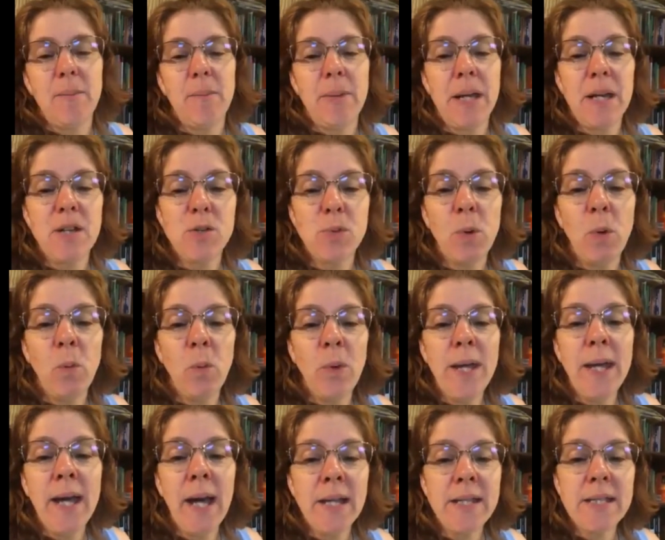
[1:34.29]
because when
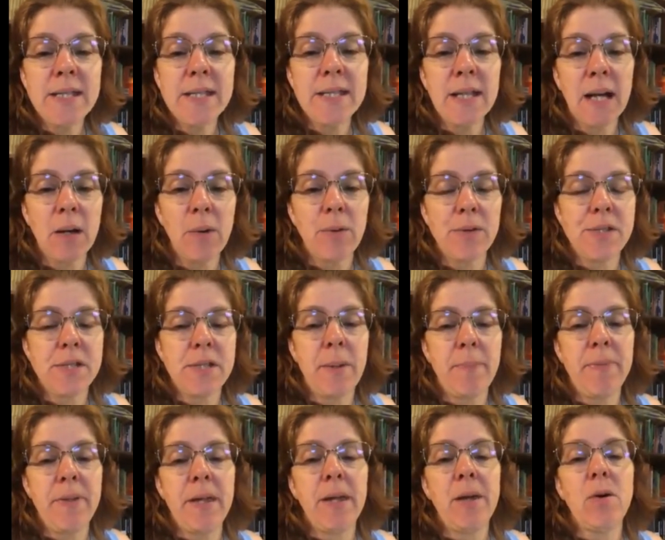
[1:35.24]
we got stuck with
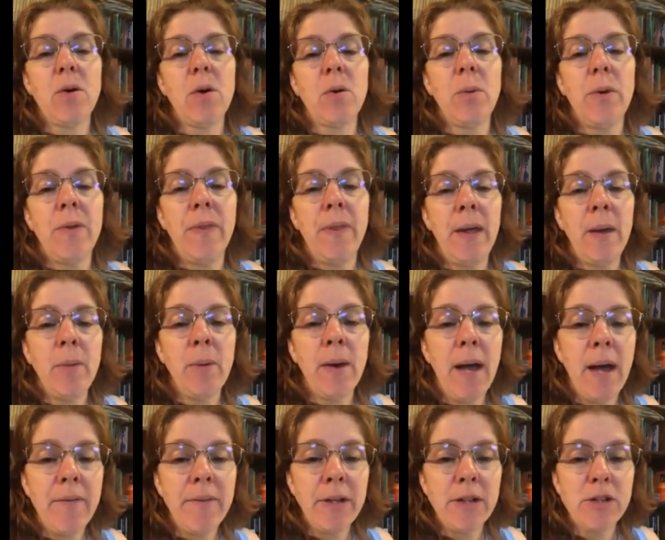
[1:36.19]
something or when they were
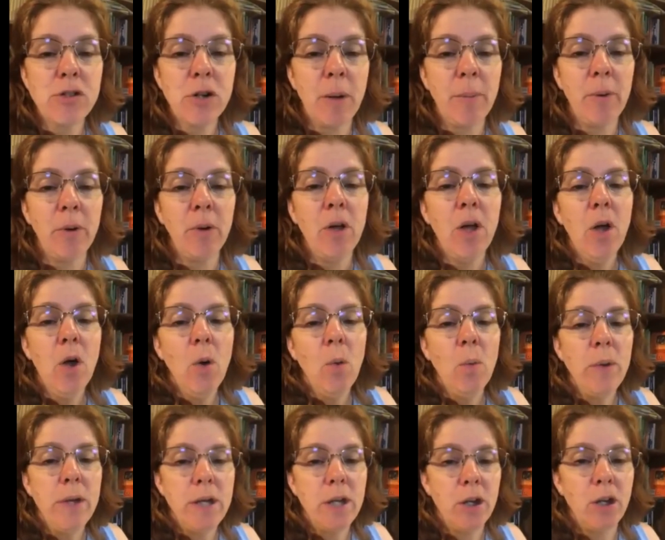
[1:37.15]
having trouble,
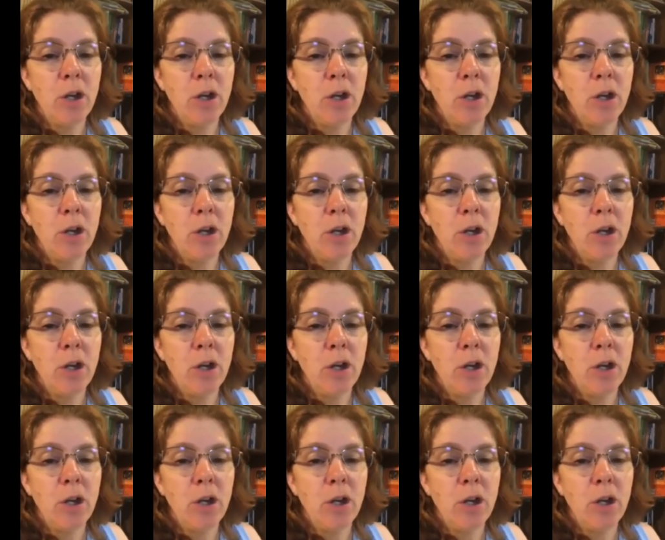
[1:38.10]
we could